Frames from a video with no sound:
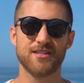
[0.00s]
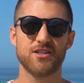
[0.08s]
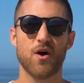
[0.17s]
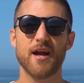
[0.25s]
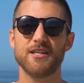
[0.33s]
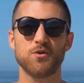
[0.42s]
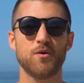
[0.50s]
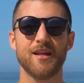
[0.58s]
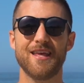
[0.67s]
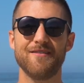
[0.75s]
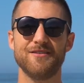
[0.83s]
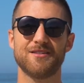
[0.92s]
So I just wanna
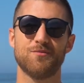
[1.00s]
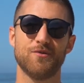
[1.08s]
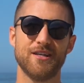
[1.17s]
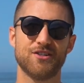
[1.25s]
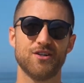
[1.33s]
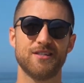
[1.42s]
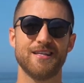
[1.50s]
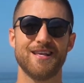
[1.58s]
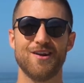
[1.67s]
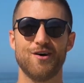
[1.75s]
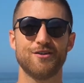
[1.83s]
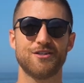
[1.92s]
give you some research and
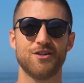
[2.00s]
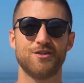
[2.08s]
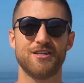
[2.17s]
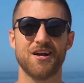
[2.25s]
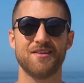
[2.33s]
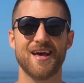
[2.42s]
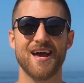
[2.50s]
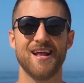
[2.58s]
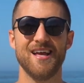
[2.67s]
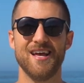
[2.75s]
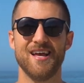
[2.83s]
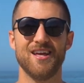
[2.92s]
then also share that
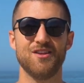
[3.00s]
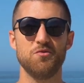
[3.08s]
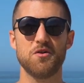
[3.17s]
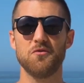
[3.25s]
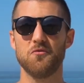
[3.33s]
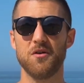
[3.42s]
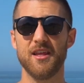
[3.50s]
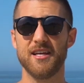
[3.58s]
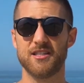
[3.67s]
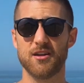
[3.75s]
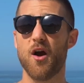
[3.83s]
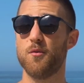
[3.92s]
you can really
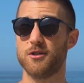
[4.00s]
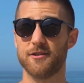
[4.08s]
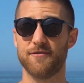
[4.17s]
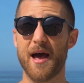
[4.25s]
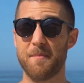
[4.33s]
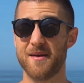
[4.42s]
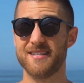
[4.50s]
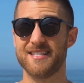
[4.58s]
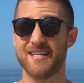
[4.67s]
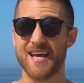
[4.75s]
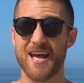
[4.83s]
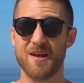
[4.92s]
start with just five minutes a
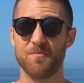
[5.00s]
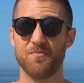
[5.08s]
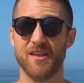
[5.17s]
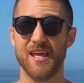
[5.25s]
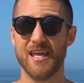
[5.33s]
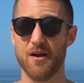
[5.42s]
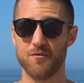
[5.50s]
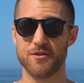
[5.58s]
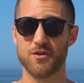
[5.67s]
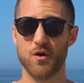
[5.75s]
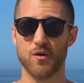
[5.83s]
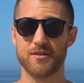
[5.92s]
day and get
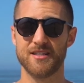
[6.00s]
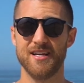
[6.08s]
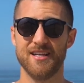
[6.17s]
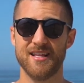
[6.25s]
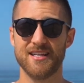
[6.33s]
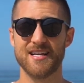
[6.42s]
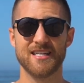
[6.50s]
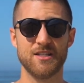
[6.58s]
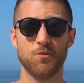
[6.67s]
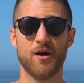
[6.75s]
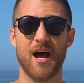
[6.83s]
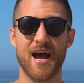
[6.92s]
results. That's
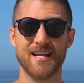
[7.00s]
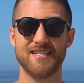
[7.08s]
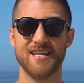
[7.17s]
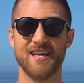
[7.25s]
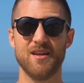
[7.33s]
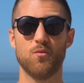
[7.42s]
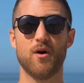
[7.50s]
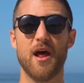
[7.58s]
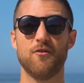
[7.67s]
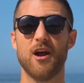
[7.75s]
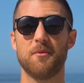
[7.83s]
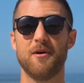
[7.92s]
actually what I did and what I
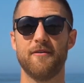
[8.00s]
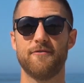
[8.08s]
recommend